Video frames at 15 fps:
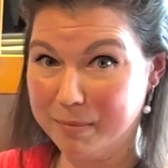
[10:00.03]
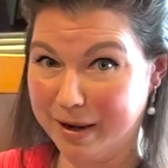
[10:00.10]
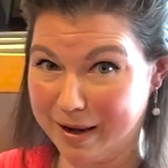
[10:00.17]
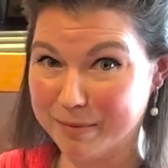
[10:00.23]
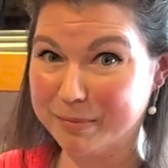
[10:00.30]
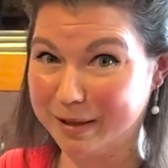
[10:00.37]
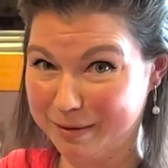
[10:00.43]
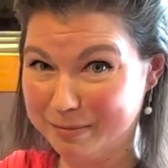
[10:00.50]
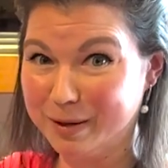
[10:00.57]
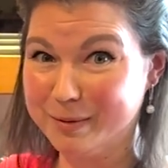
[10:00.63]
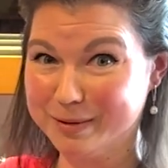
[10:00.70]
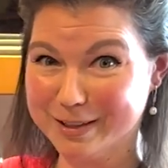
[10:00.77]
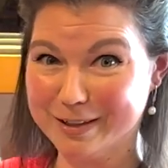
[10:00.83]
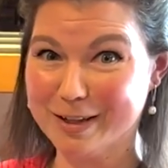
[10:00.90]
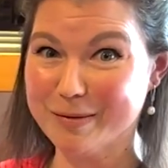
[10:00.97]
back. I
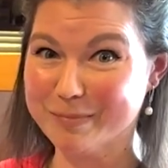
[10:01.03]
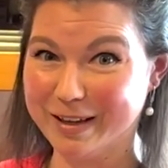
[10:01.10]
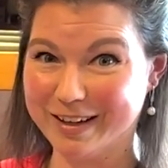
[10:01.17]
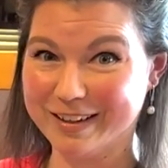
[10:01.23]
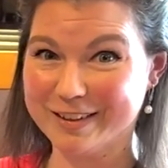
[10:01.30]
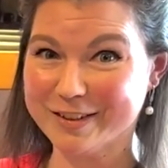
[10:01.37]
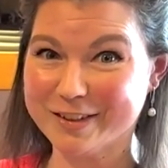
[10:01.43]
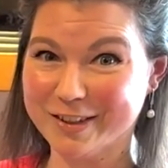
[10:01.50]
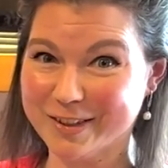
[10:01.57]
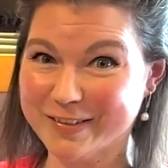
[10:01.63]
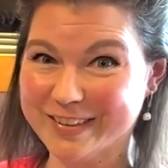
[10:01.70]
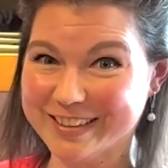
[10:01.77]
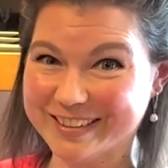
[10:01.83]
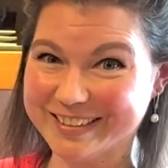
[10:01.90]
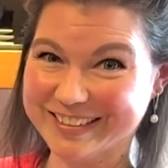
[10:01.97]
promise I'll come back, I'll show you
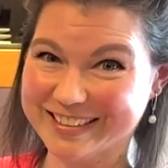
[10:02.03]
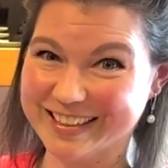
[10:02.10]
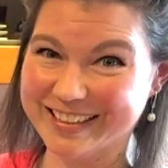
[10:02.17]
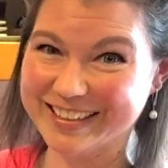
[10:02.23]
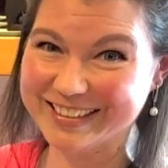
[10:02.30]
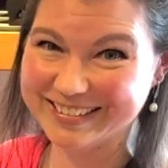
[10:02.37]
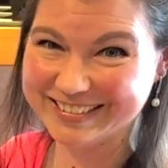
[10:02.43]
what it looks like.